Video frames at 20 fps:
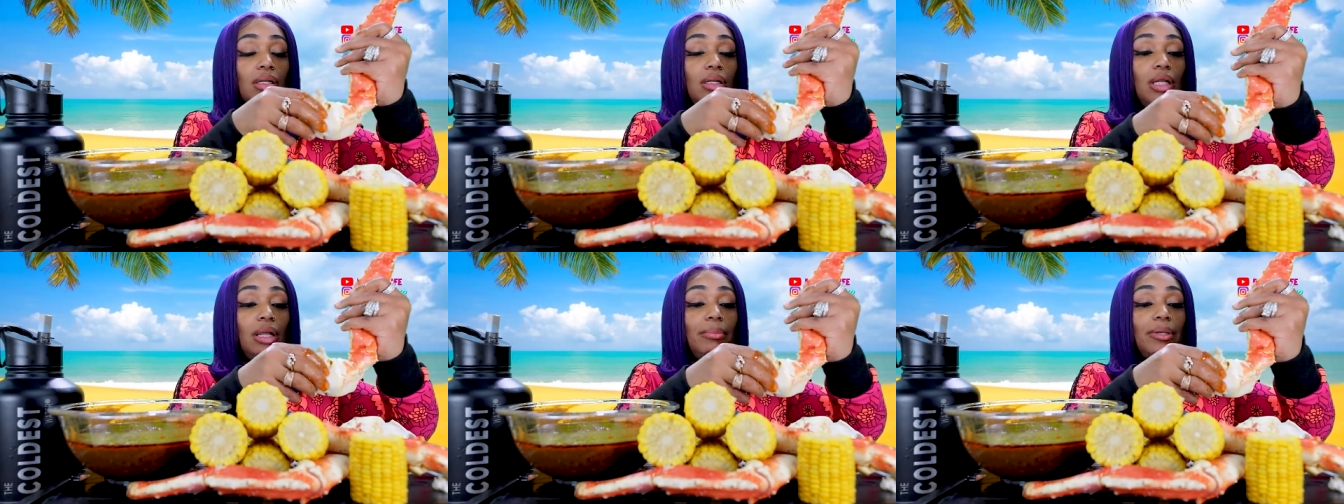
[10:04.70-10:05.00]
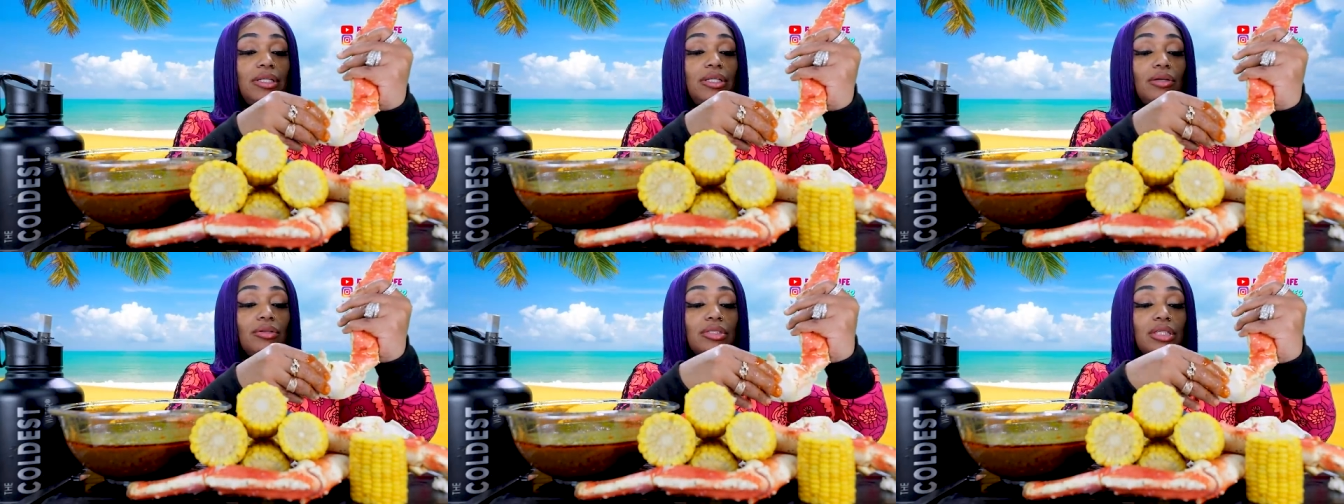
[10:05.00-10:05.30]
Let
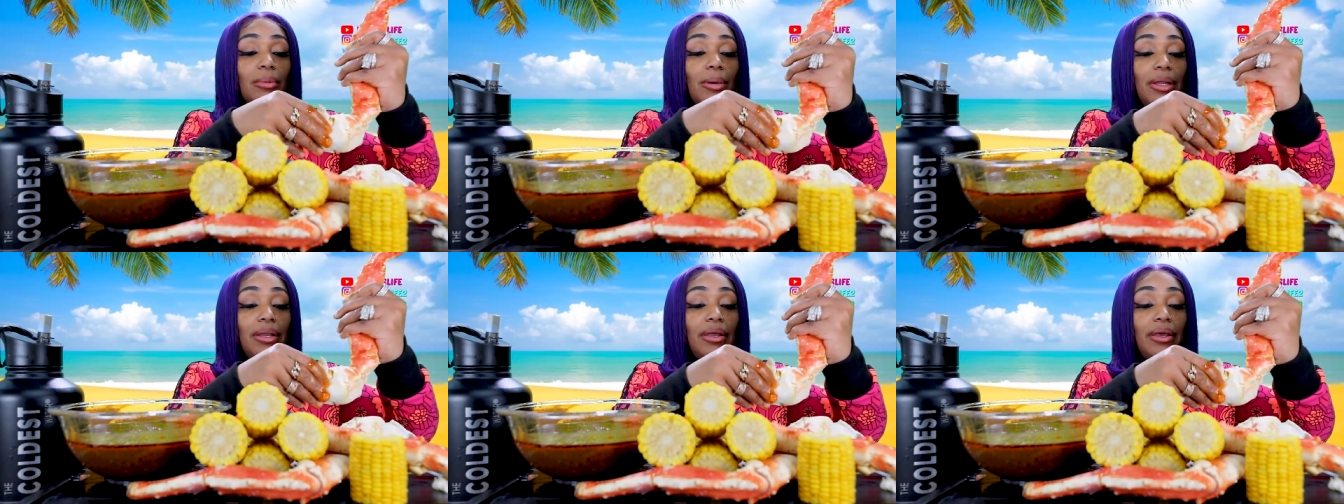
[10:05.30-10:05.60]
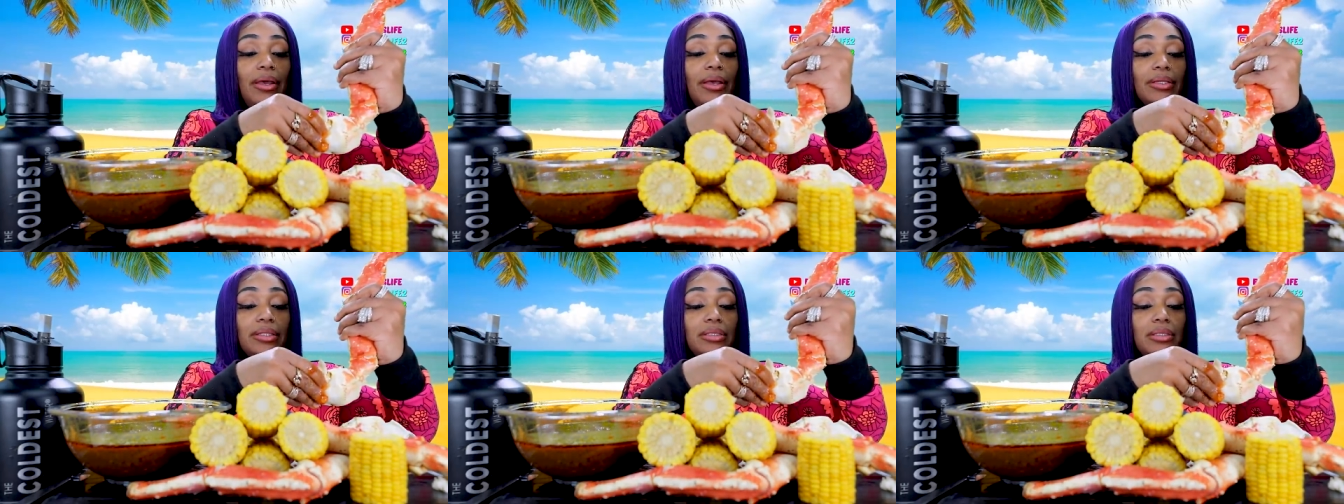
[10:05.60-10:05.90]
me do some of
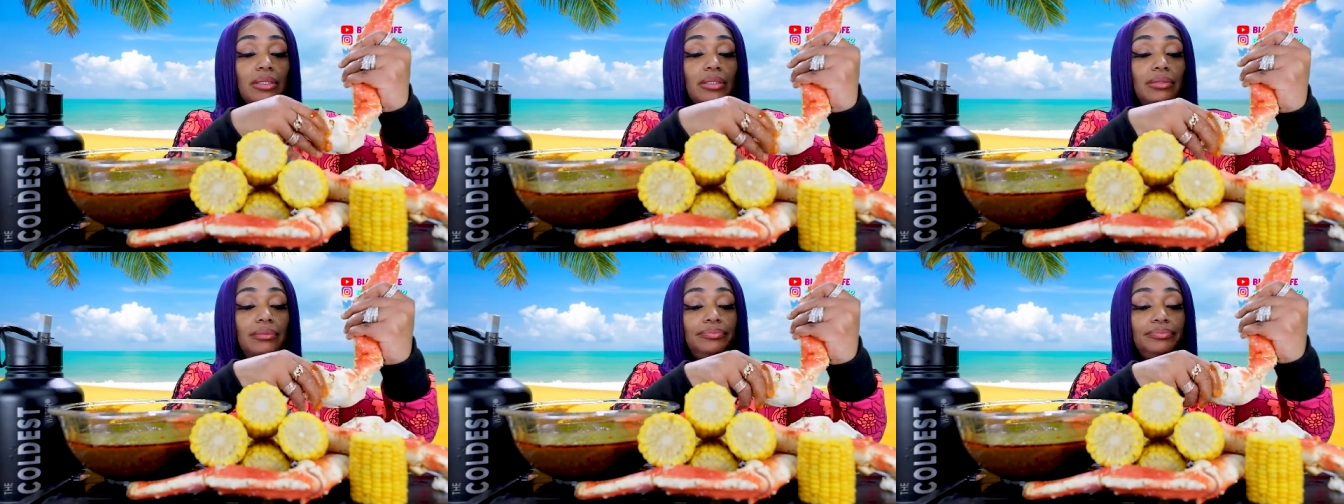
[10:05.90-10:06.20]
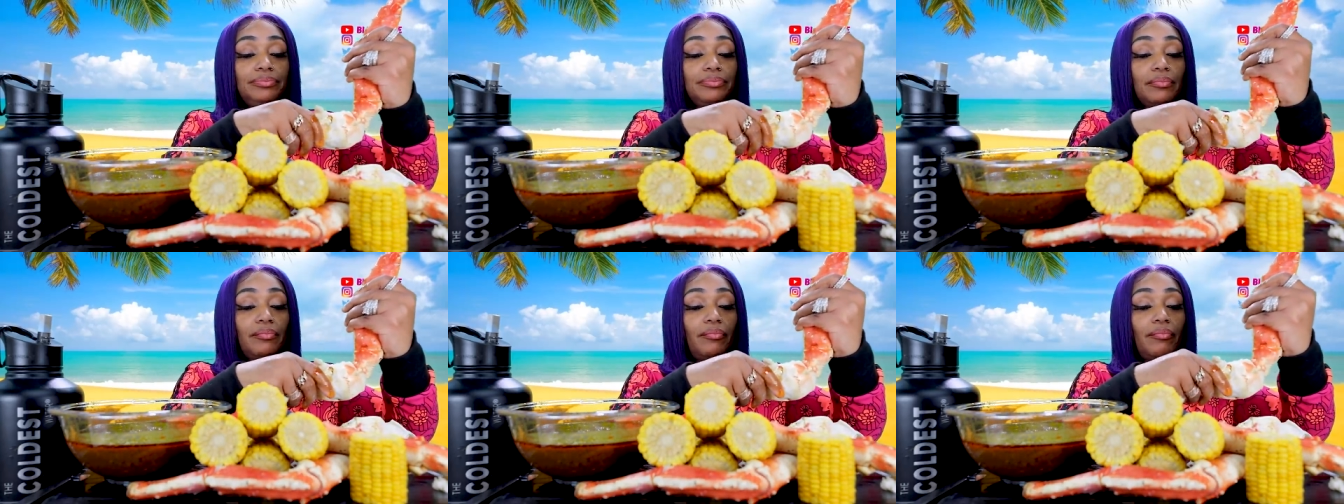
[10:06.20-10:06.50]
this.
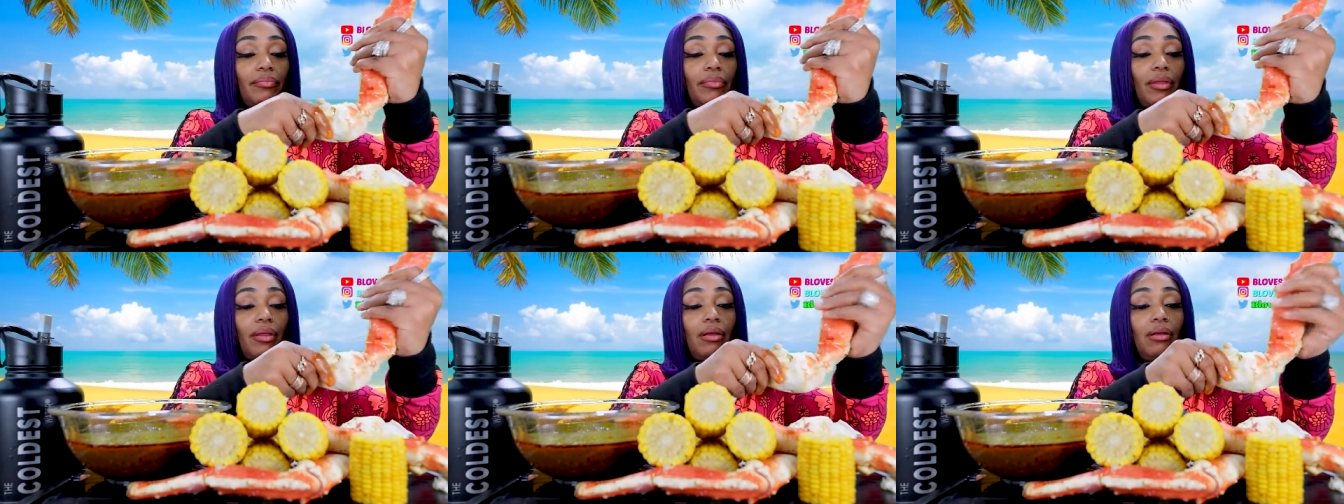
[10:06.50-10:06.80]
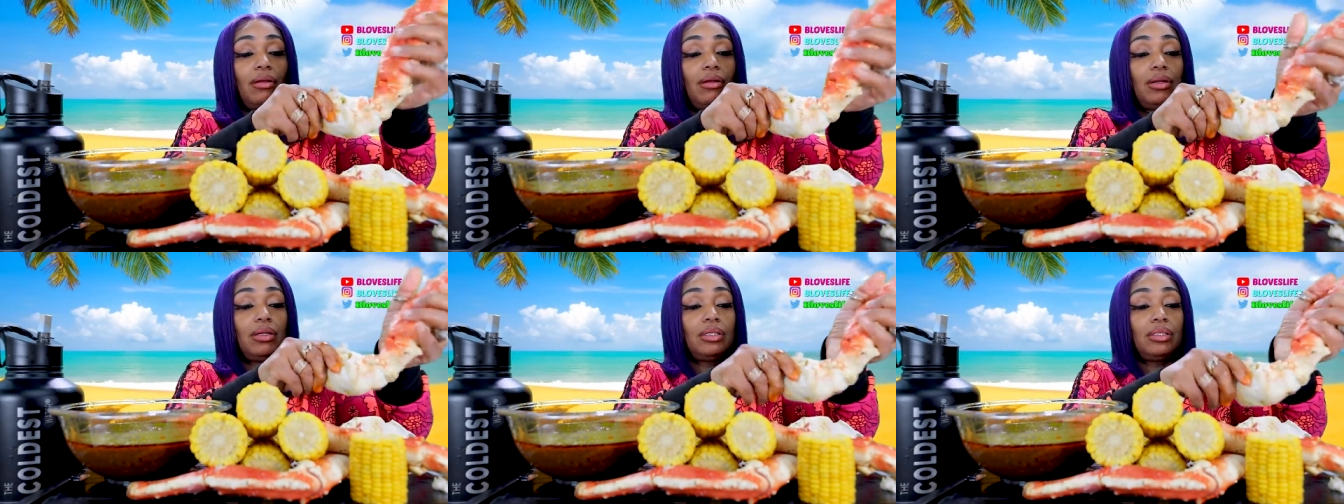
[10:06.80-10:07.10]

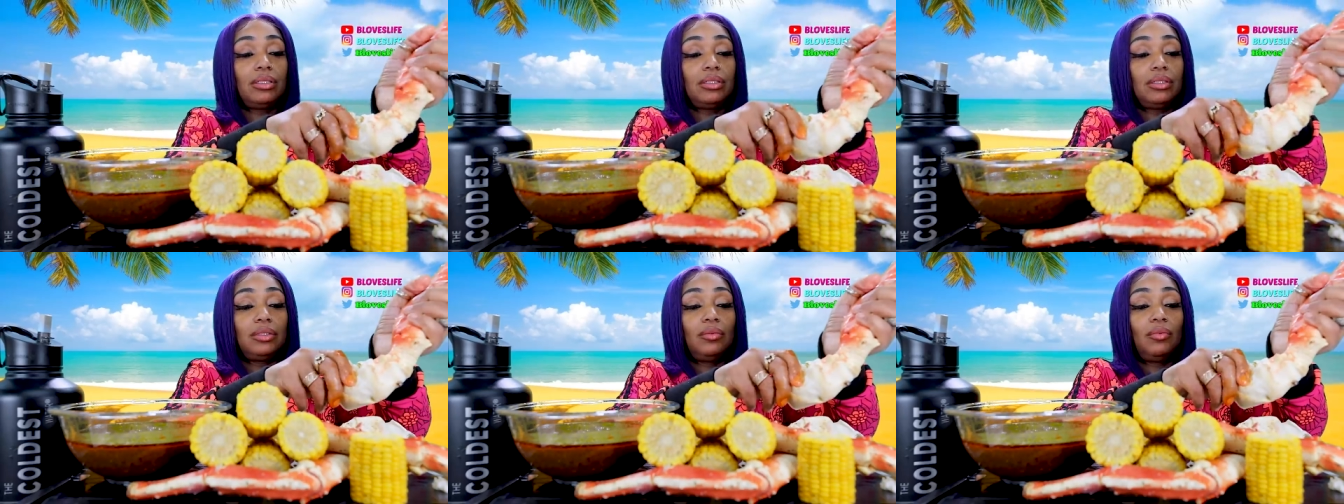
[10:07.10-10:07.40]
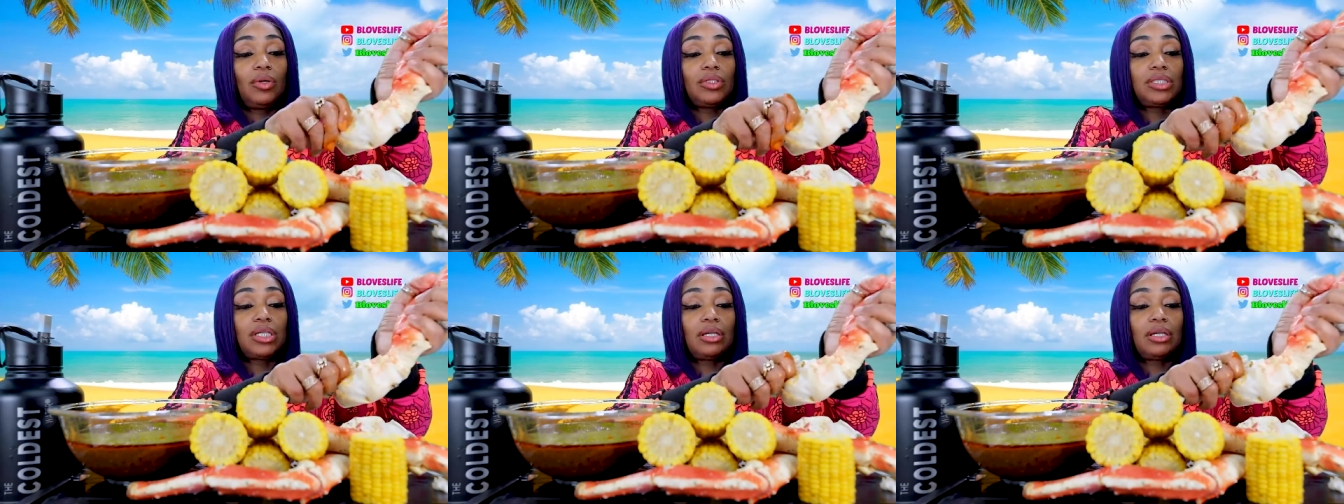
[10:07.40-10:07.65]
What